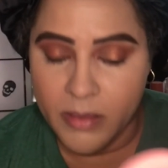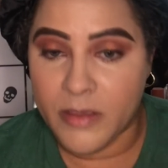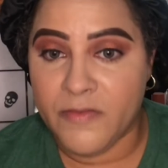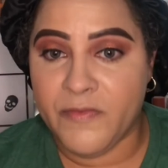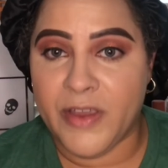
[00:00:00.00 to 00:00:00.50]

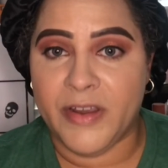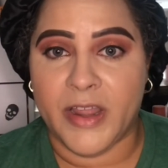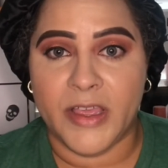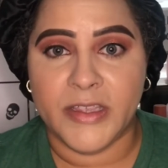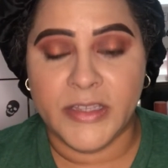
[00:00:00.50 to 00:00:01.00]
Very
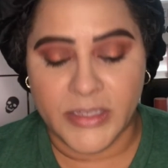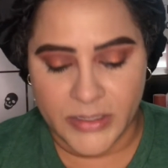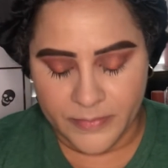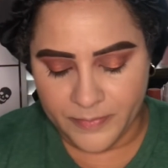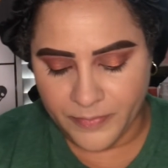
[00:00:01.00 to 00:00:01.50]
nice.
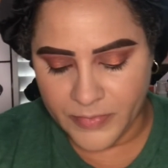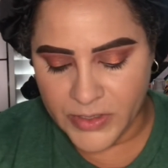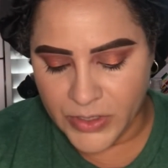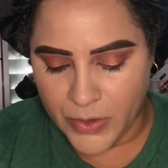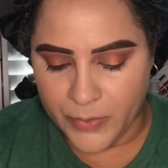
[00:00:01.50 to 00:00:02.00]

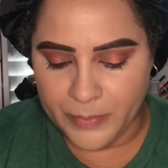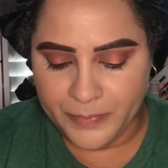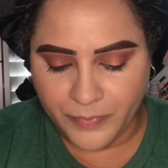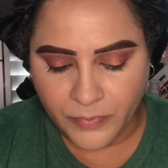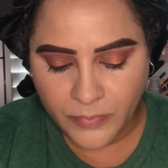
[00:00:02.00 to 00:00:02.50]
So
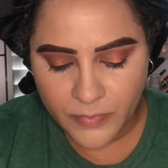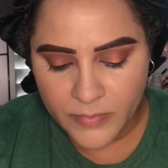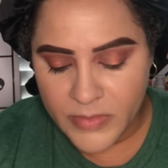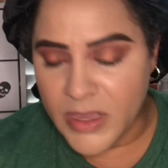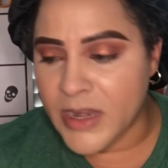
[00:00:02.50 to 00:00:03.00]

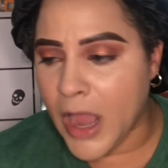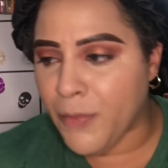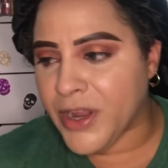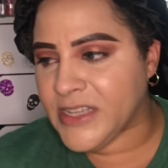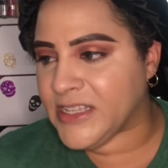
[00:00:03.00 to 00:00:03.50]
now we're
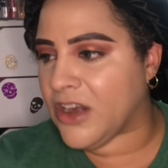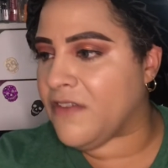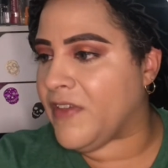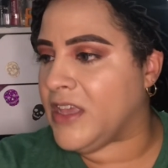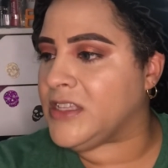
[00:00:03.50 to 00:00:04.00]
going to set our
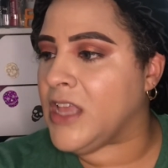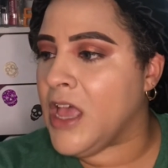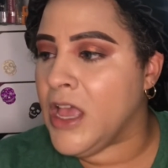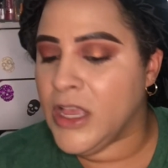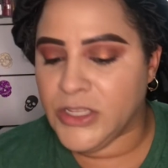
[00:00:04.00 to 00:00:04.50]
face.
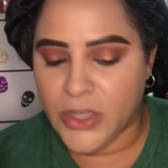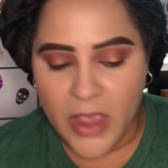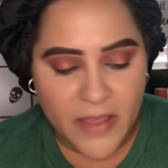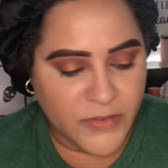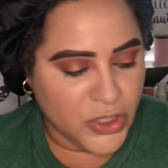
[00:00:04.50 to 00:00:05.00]
So I
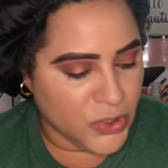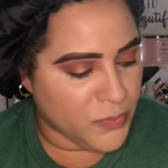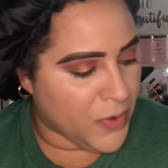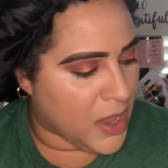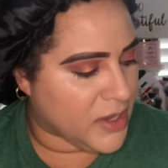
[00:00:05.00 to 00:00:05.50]
have two
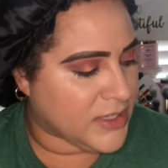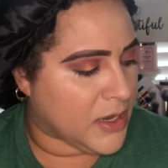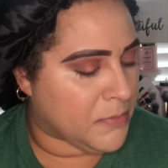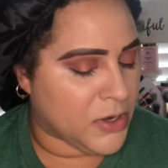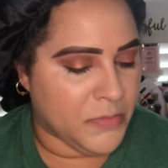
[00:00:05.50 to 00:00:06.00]
products that
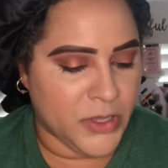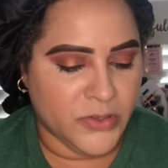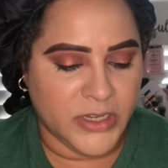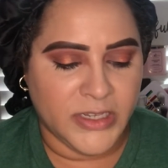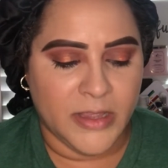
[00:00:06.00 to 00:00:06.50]
I'm going to be
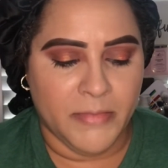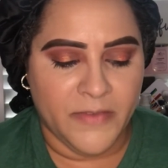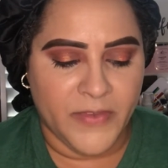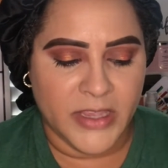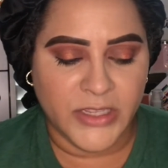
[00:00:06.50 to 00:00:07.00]
using to set my
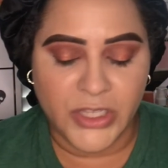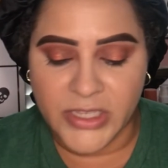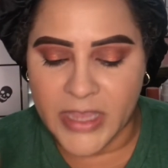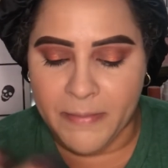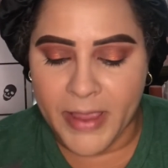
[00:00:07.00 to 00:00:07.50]
face. To
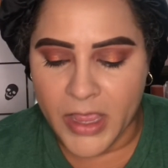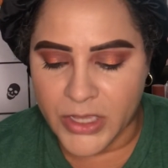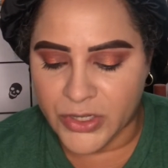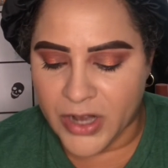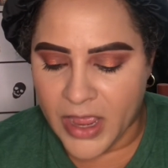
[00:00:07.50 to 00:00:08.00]
set my
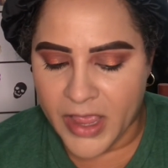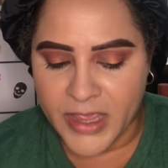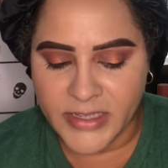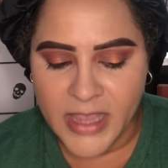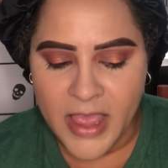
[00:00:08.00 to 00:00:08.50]
under
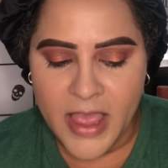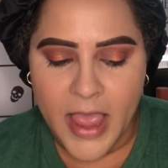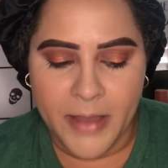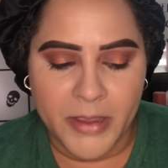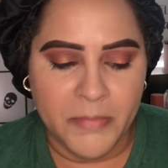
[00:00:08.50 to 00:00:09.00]
eyes,
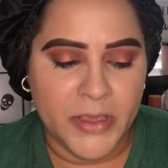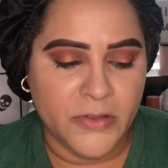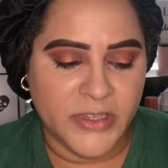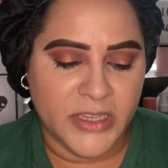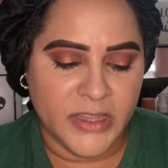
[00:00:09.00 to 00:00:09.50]
I'm going to be
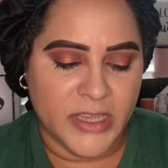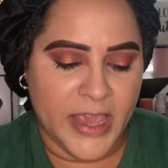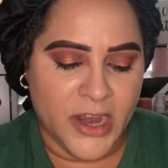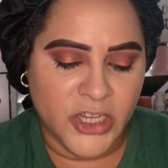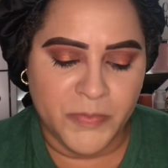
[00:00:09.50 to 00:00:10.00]
using the
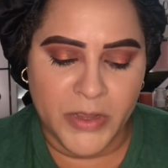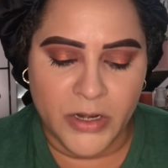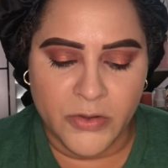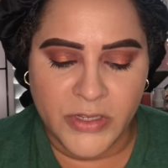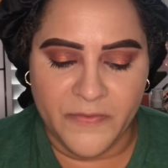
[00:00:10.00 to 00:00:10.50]
Airspun
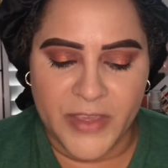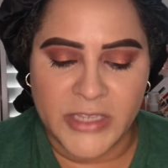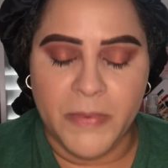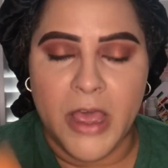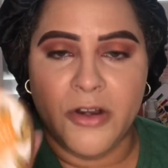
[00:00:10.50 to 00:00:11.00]
Loose Face
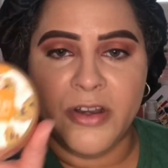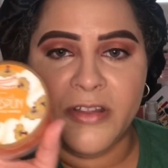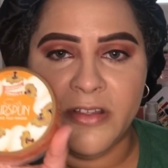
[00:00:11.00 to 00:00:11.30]
Powder.